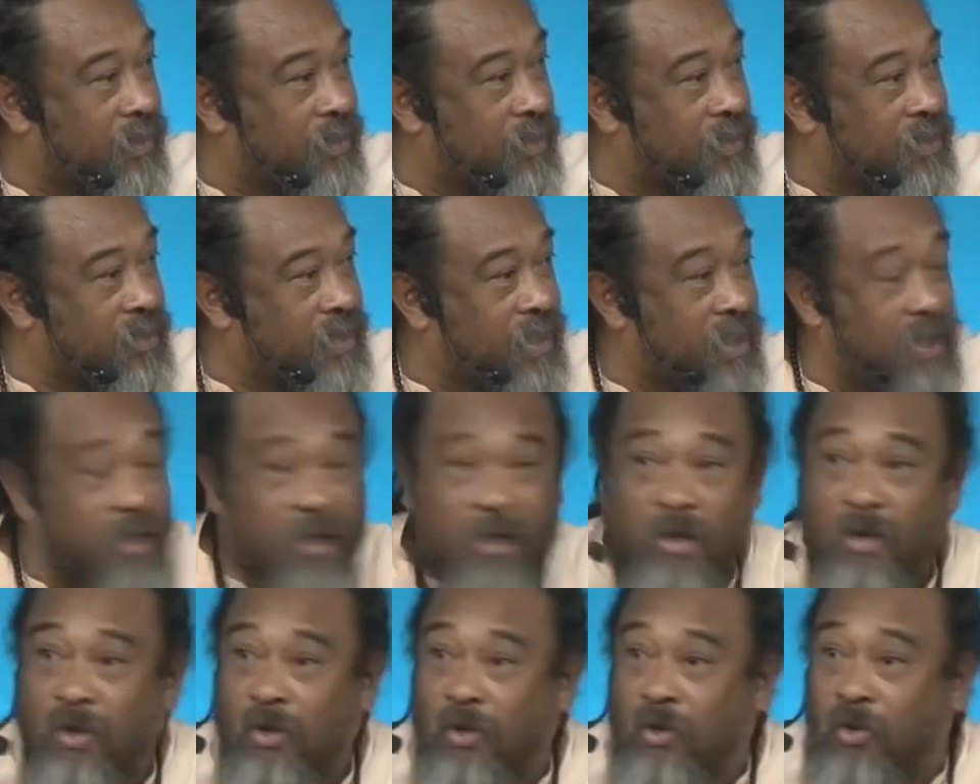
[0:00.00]
You see?
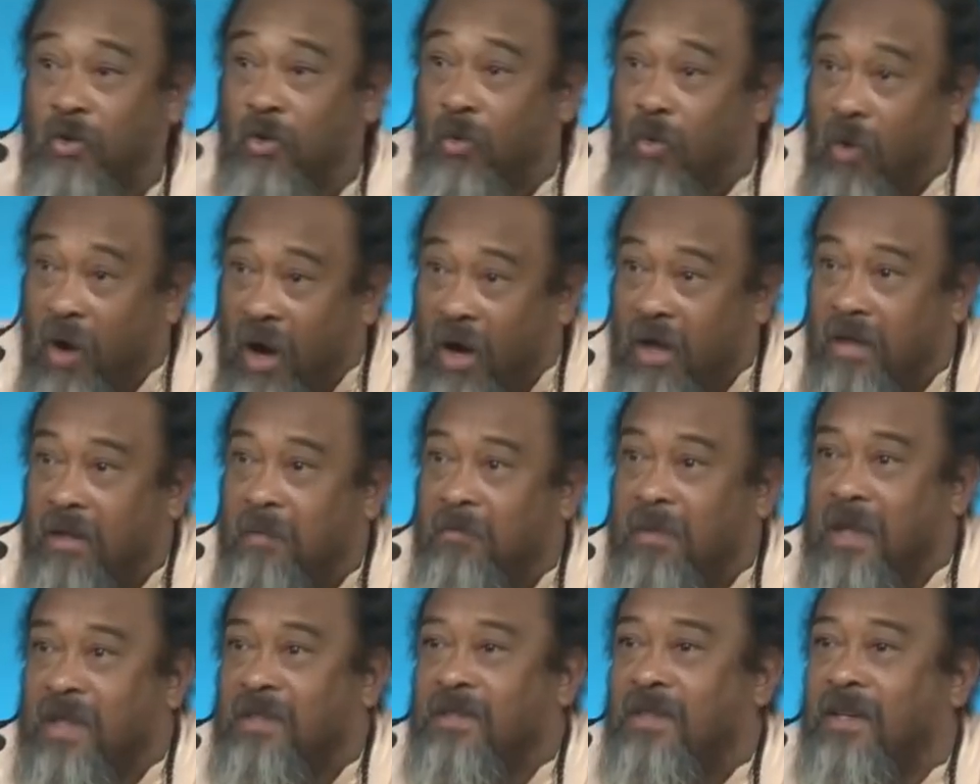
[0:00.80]
You are the
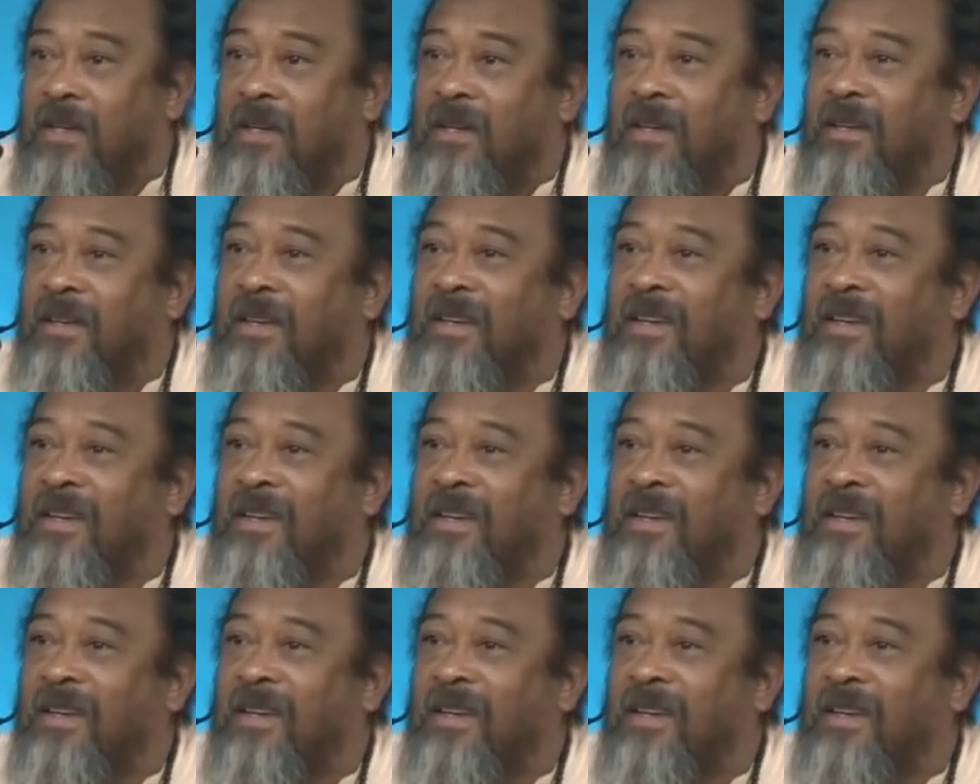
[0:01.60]
blessing.